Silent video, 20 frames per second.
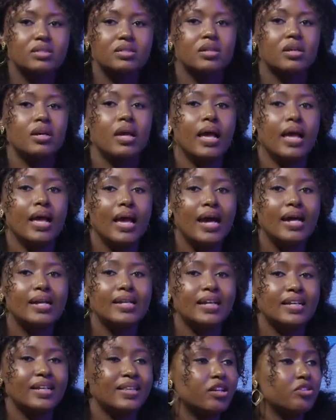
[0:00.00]
it. And
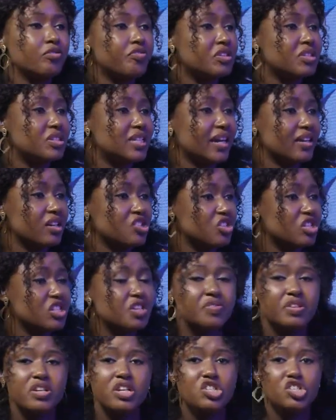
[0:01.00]
I think they're even technicians,
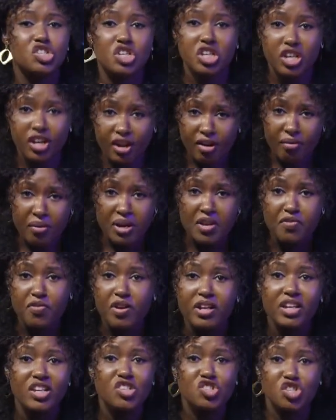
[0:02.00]
even engineering. If you're
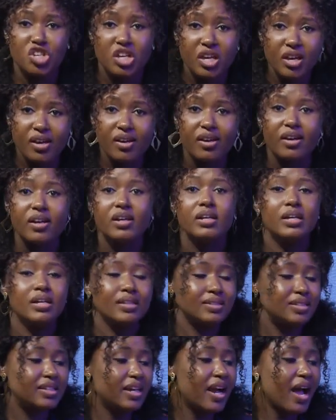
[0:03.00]
an engineer,
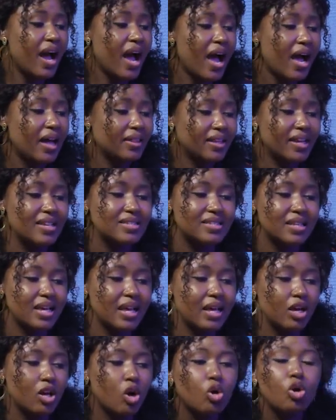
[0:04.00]
there are, there's
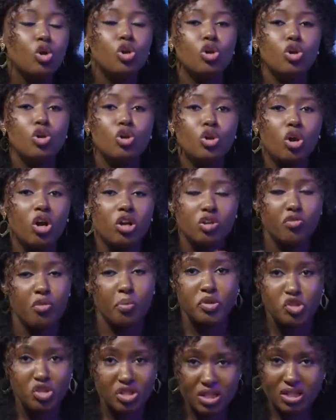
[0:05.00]
a lot of
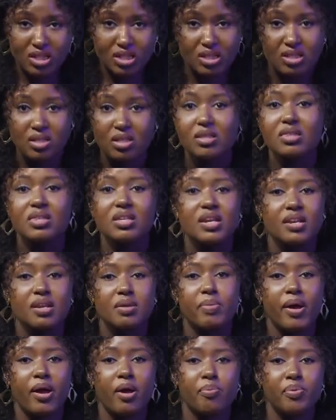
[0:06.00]
opportunities in 3D
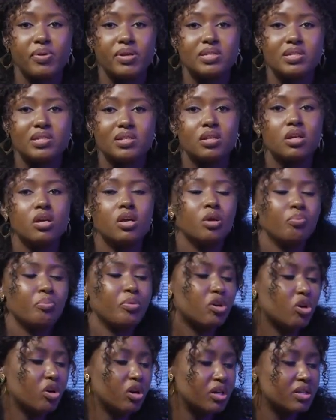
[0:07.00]
bioprinting
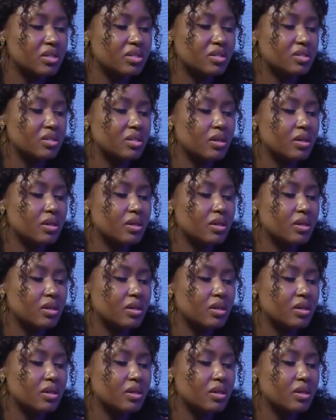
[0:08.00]
because